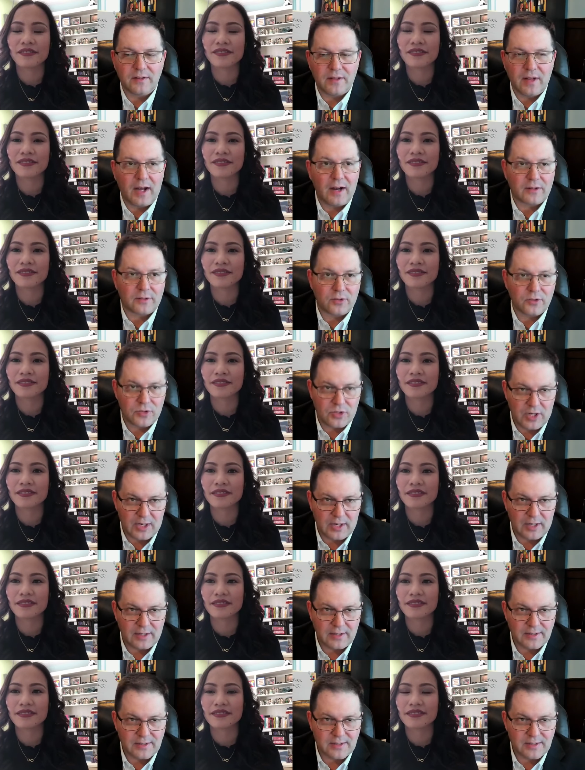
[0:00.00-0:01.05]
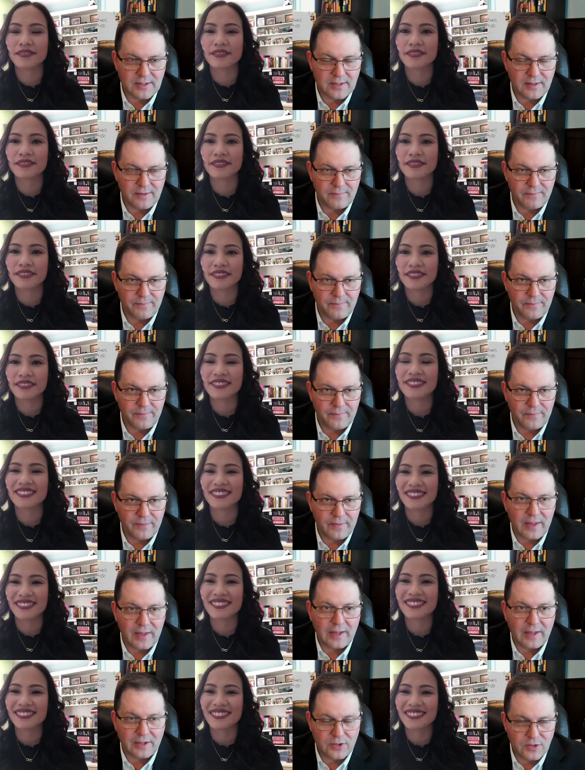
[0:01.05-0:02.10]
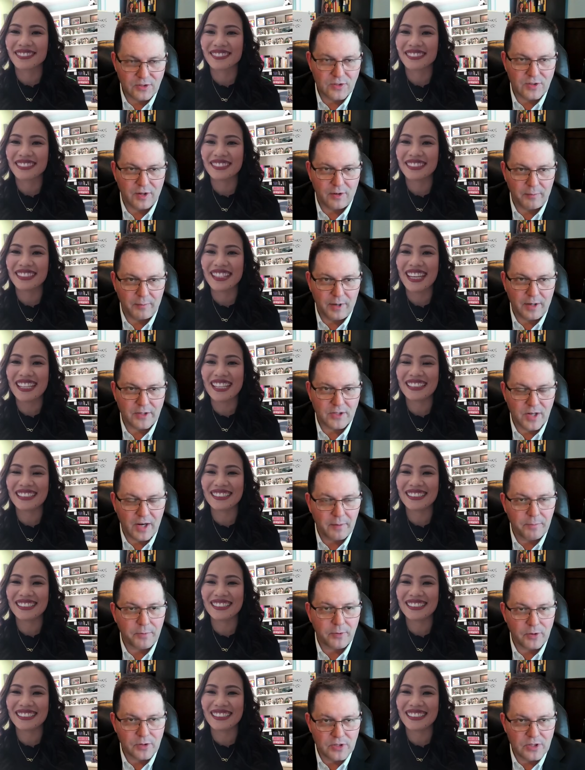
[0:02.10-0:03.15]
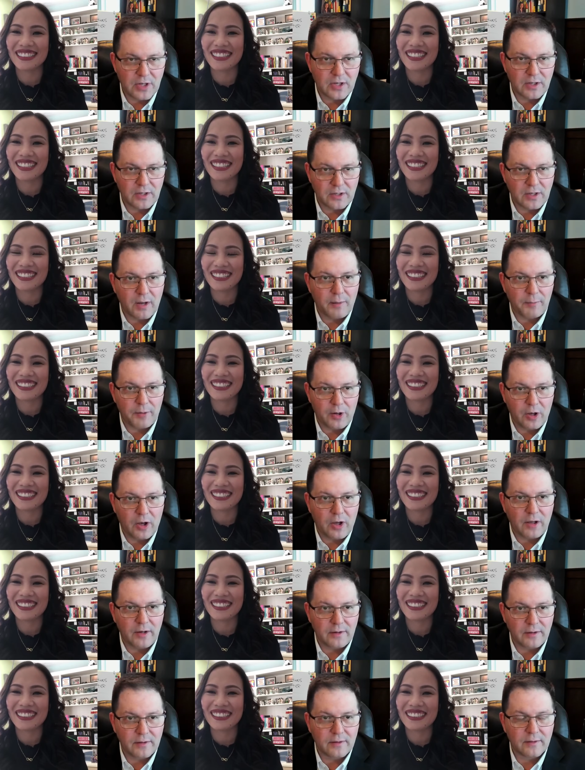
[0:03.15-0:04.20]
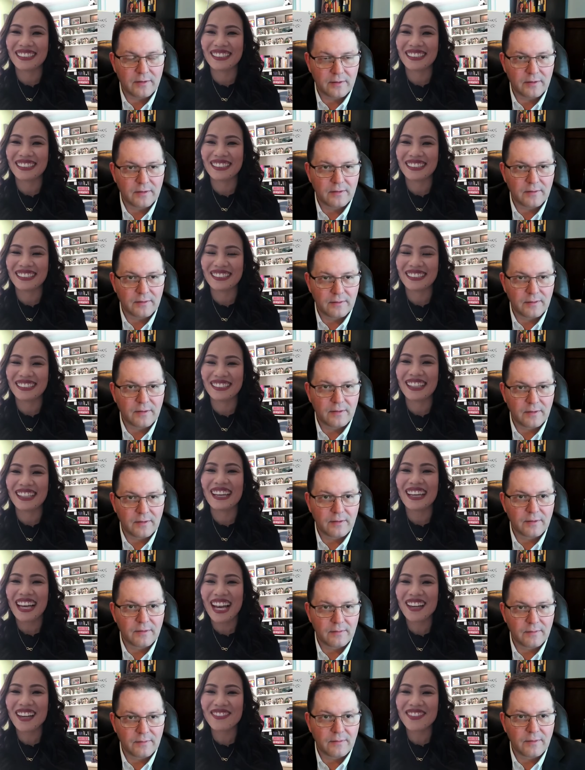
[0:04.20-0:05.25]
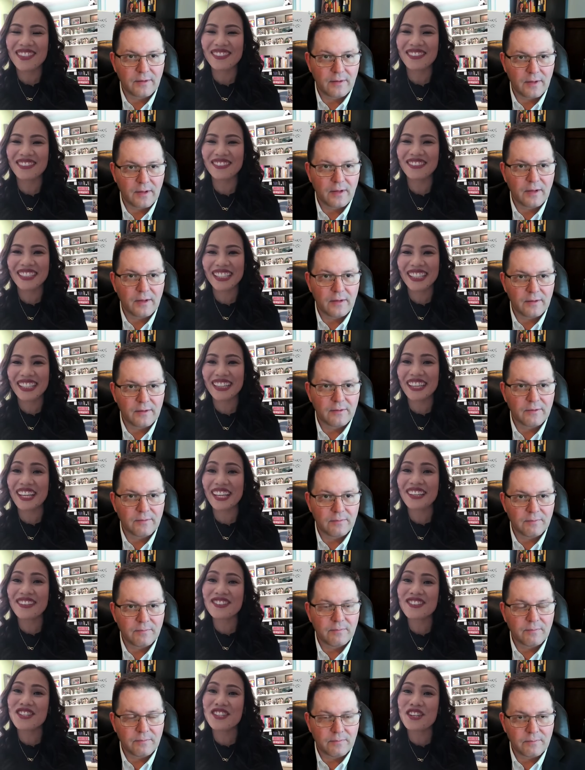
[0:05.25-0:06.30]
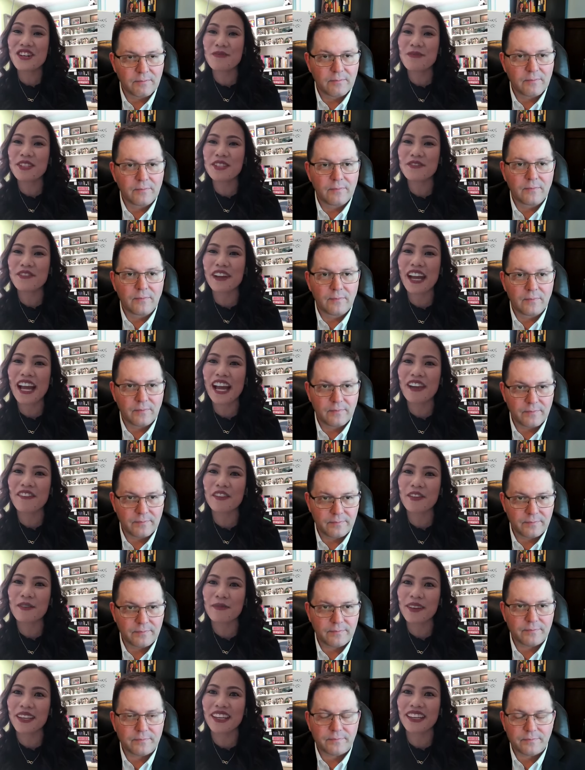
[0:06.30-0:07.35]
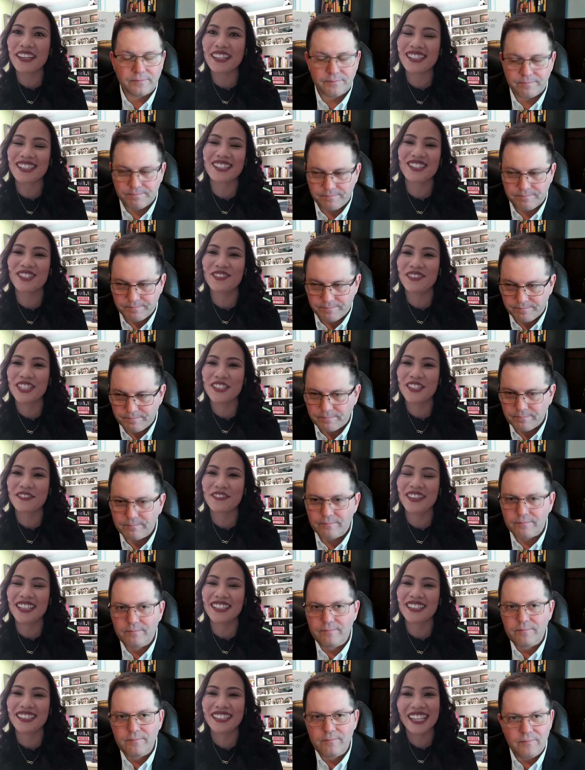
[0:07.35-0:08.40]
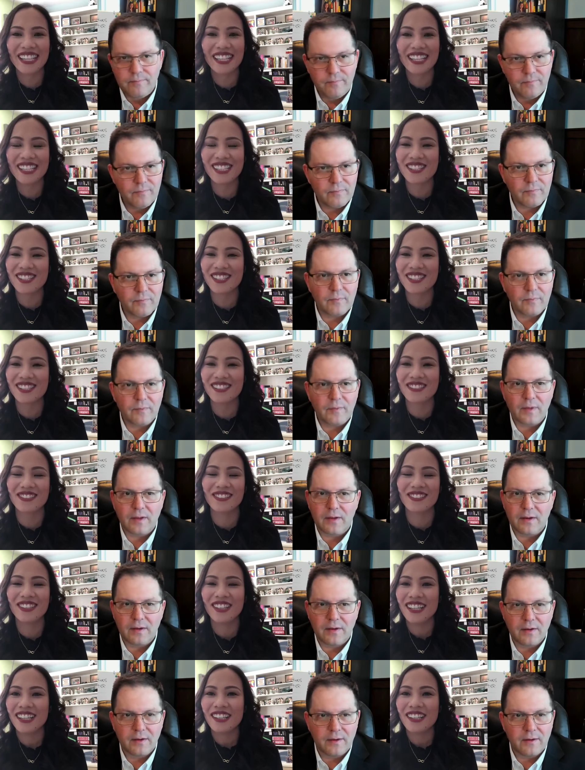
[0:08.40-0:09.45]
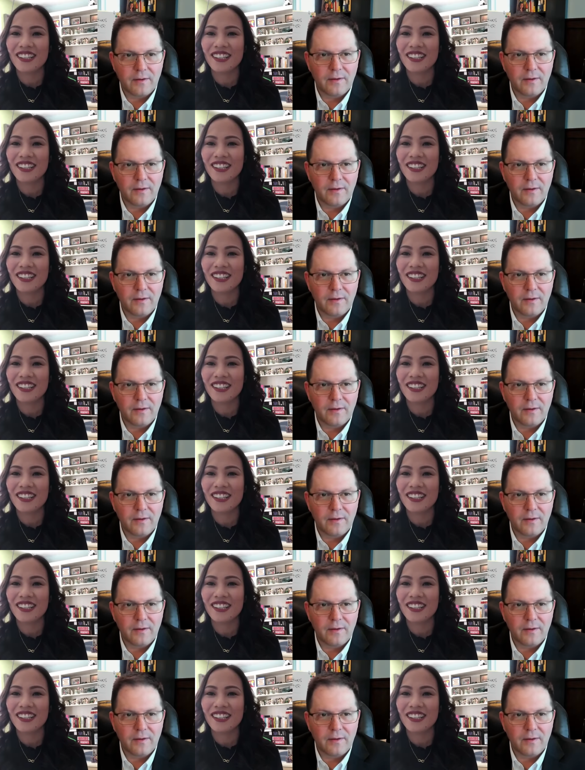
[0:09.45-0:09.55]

Speaker 1: Dr. Janice, thank you so much. Yes. I appreciate you coming on.
Speaker 2: Absolutely. Thank you so much for having me. It's so much fun getting to